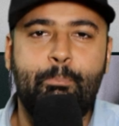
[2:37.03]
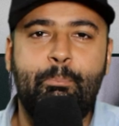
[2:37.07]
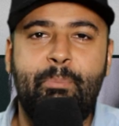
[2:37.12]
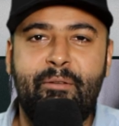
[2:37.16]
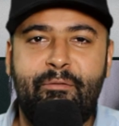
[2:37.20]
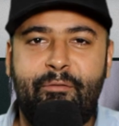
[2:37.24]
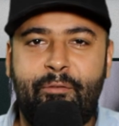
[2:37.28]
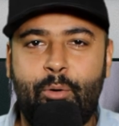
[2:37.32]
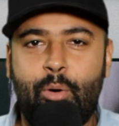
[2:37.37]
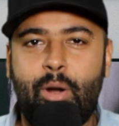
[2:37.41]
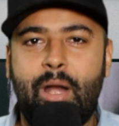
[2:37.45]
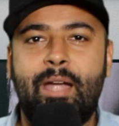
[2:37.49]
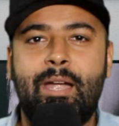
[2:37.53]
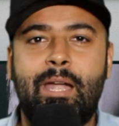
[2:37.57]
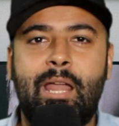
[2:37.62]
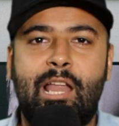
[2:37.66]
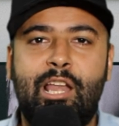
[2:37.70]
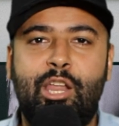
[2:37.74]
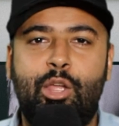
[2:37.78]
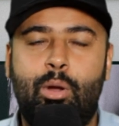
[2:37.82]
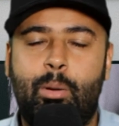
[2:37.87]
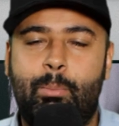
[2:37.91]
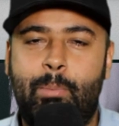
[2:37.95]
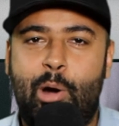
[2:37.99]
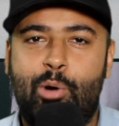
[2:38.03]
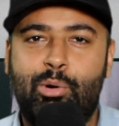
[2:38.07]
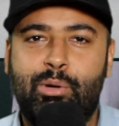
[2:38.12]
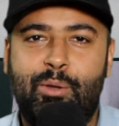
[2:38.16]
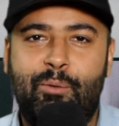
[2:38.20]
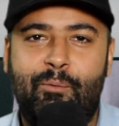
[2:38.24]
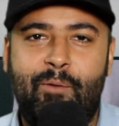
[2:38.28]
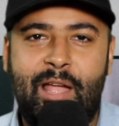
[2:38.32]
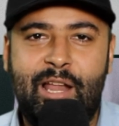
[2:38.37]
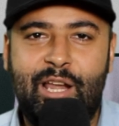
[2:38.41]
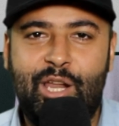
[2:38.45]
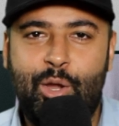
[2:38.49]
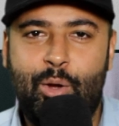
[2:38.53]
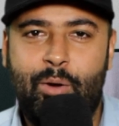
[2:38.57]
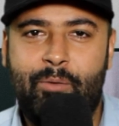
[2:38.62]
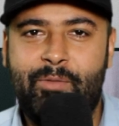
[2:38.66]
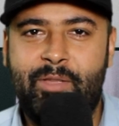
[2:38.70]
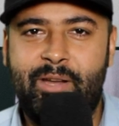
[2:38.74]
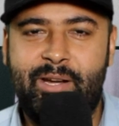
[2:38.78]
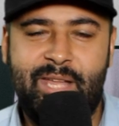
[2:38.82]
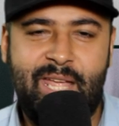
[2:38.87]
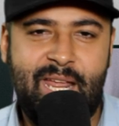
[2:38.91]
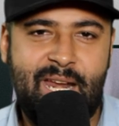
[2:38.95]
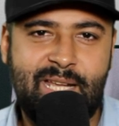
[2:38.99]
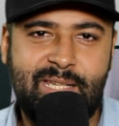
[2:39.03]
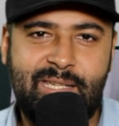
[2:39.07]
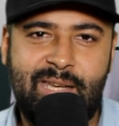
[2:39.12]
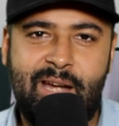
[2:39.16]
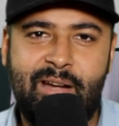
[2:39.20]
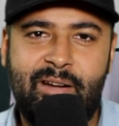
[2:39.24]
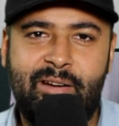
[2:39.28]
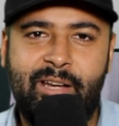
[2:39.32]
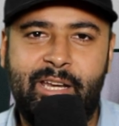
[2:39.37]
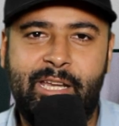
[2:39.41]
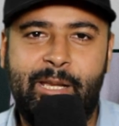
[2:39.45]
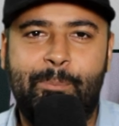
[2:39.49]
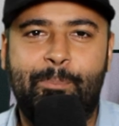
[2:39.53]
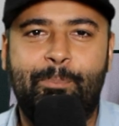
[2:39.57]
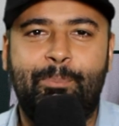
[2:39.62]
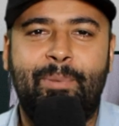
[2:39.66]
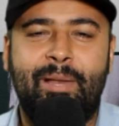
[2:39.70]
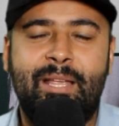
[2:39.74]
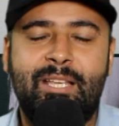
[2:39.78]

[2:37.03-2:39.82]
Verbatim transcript: before I tell you about the value of the DNS entry,